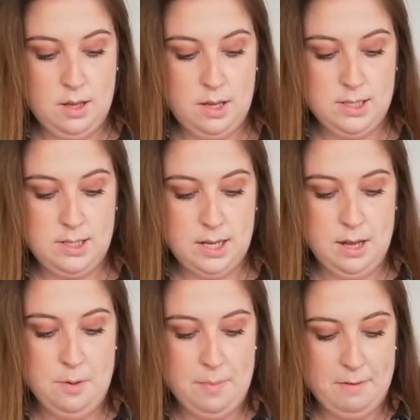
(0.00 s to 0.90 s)
and stick
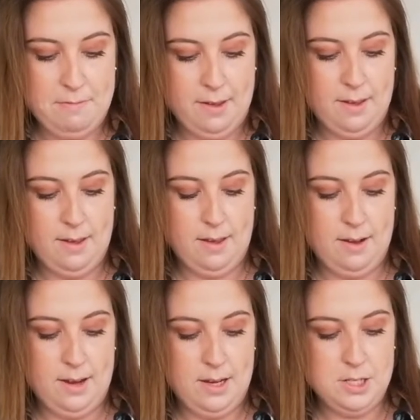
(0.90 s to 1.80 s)
my finger
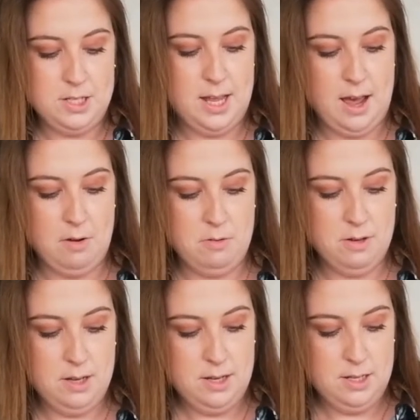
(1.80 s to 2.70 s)
in each cell
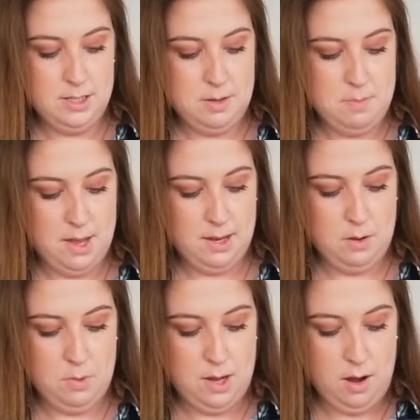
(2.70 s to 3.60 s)
to make a
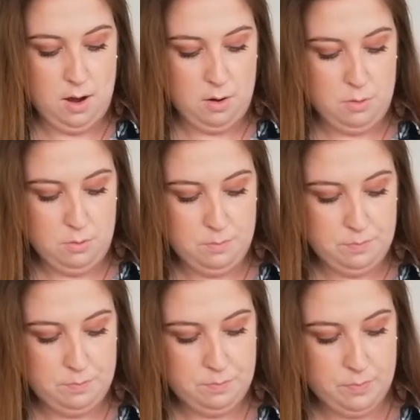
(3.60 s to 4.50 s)
wee hole.
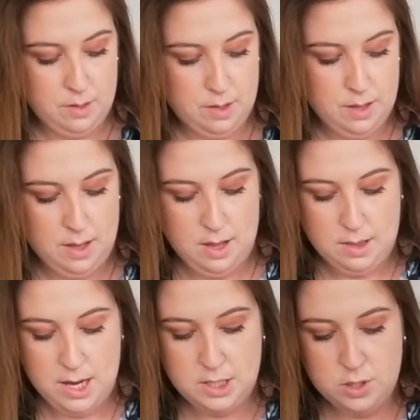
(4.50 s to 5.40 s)

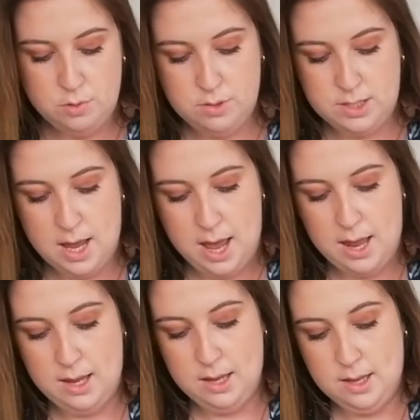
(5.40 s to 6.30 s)
They do
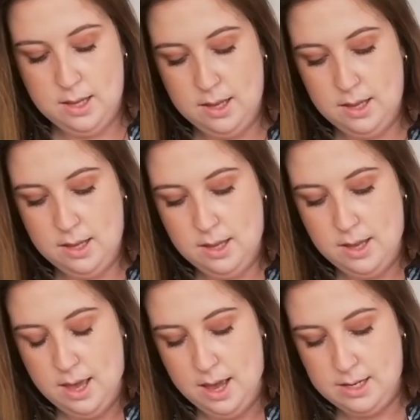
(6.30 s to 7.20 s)
say
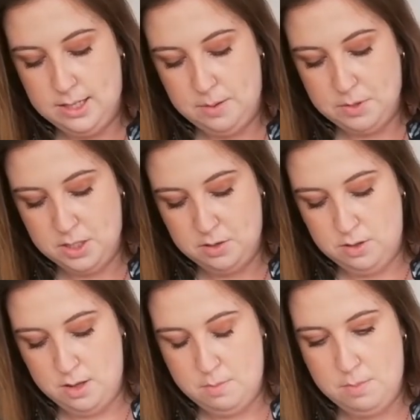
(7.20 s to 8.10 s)
how deep to do
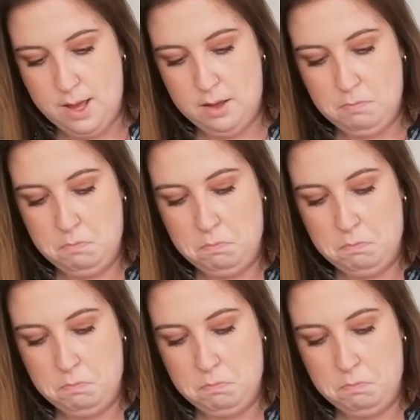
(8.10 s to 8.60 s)
them, but